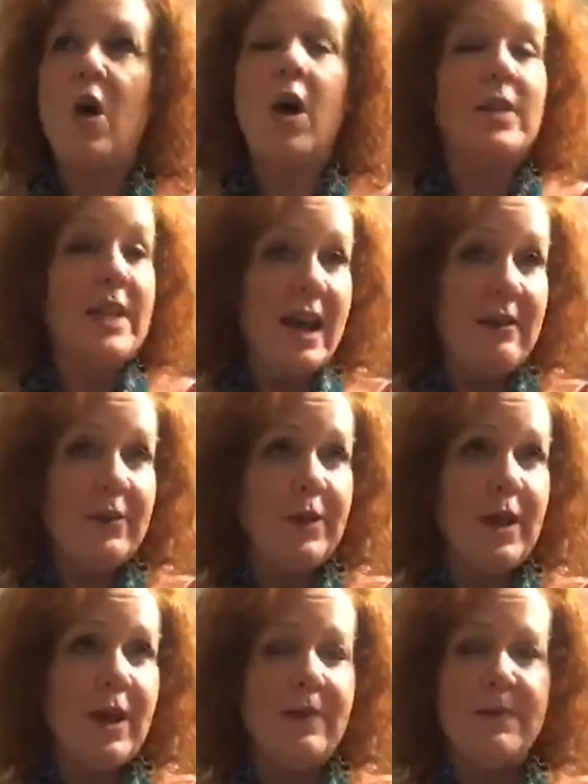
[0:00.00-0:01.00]
called
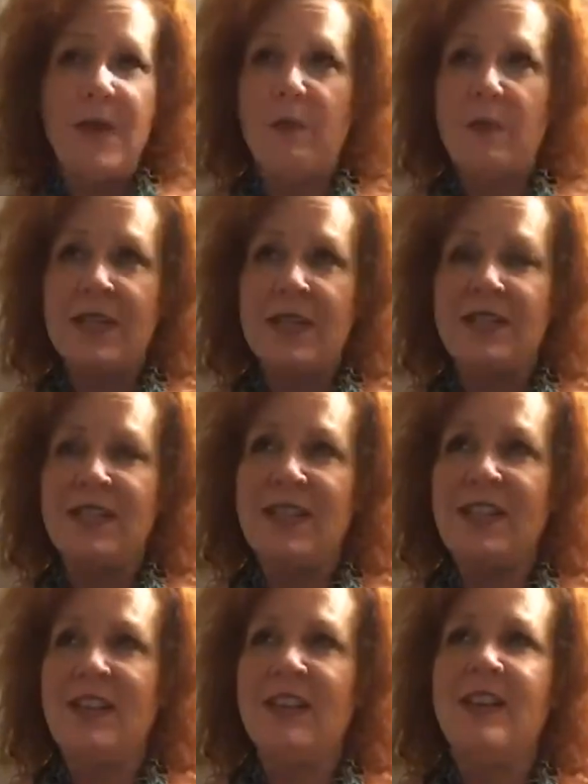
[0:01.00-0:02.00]
Africa that was
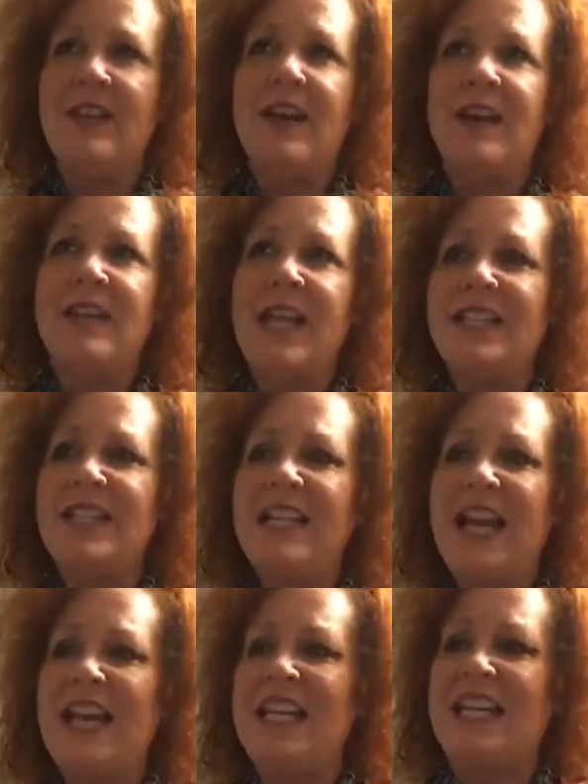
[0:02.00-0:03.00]
in the
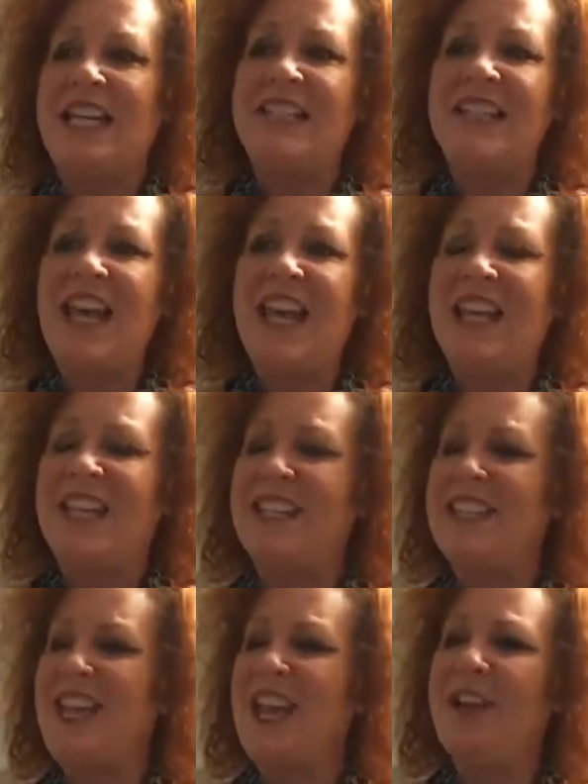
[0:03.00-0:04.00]
1980s
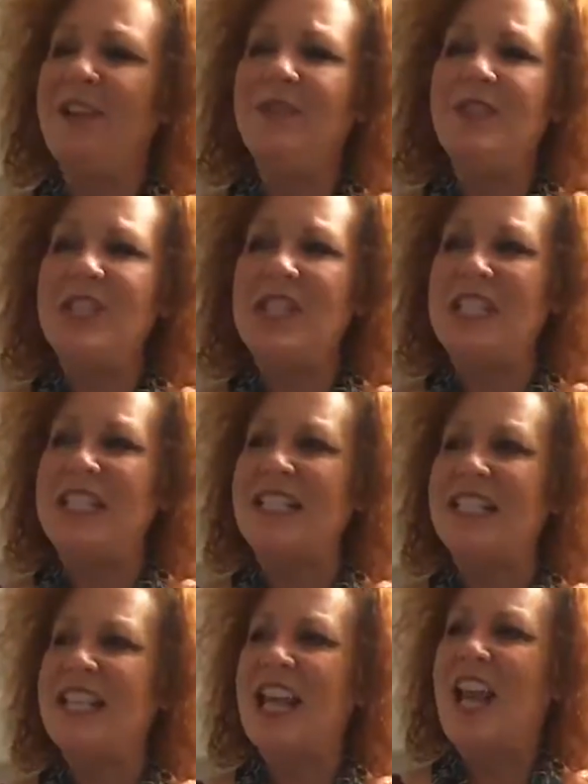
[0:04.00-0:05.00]
and ever
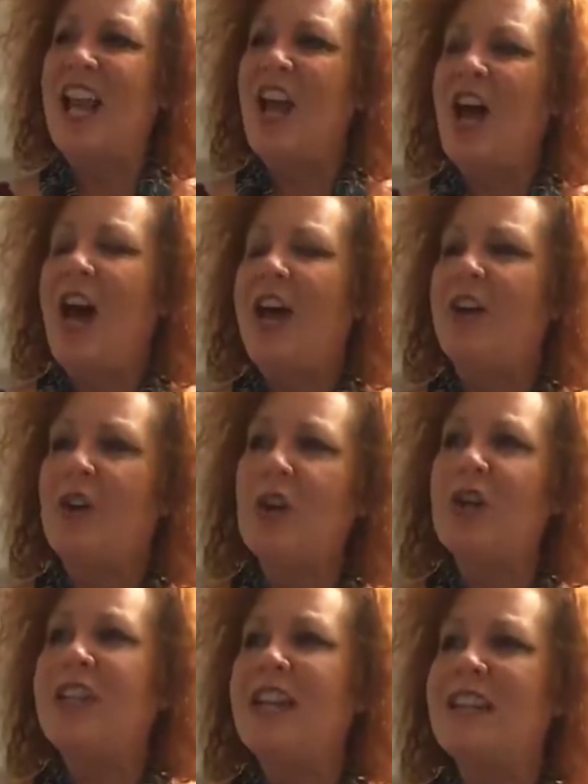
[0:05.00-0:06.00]
since I
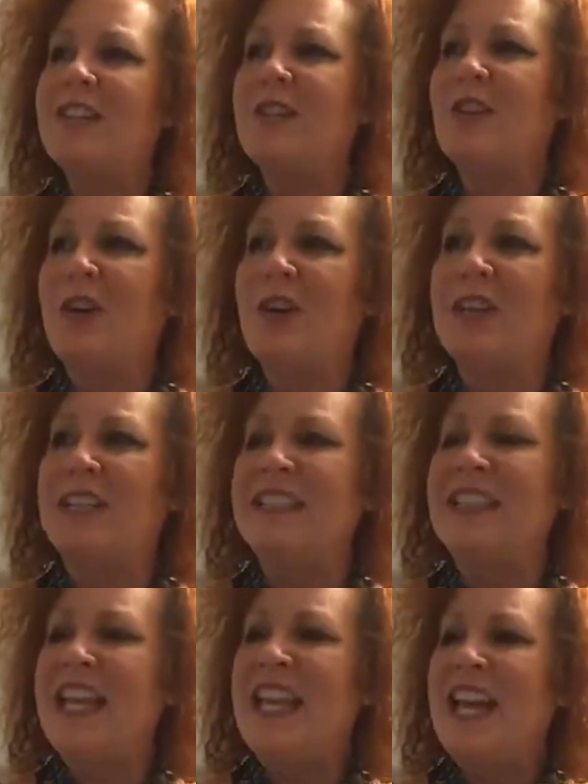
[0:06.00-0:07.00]
heard that
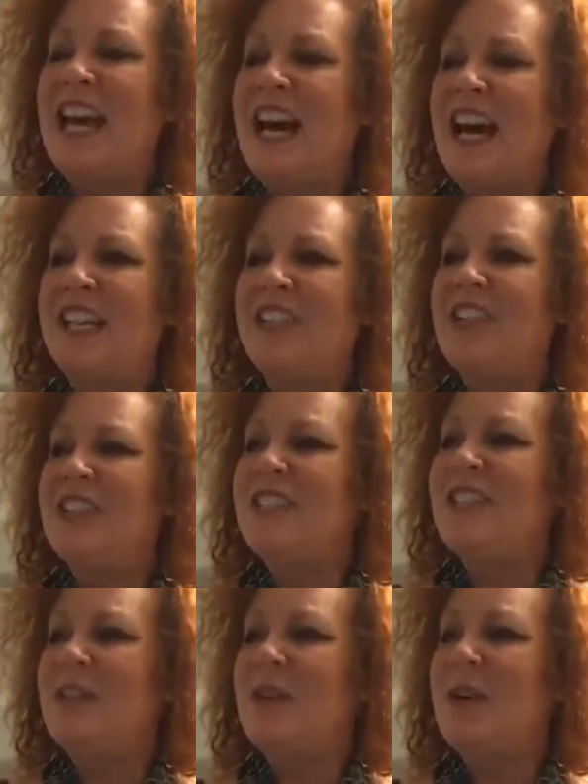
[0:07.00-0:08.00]
song I
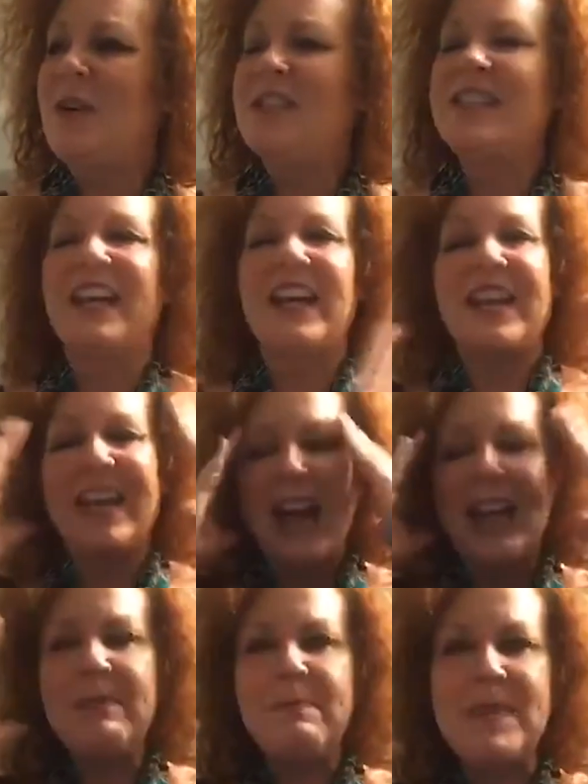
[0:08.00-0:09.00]
just, you know, it's like I
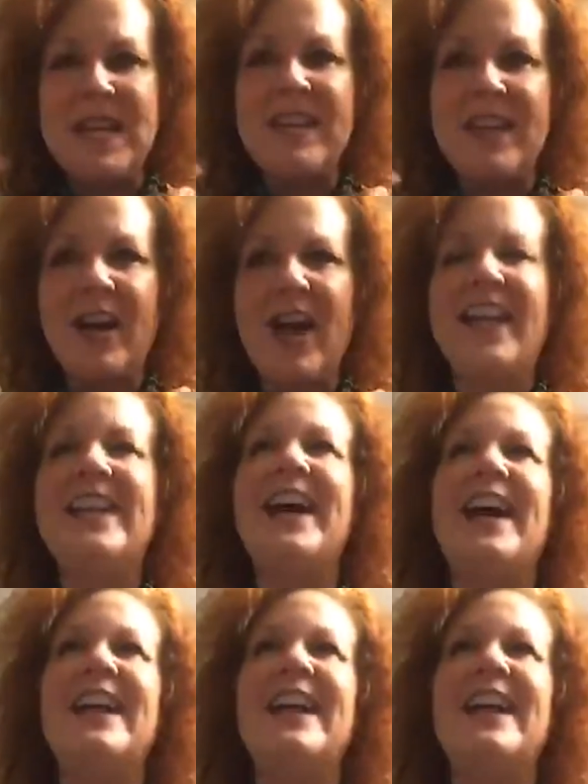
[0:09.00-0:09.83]
gotta be there. I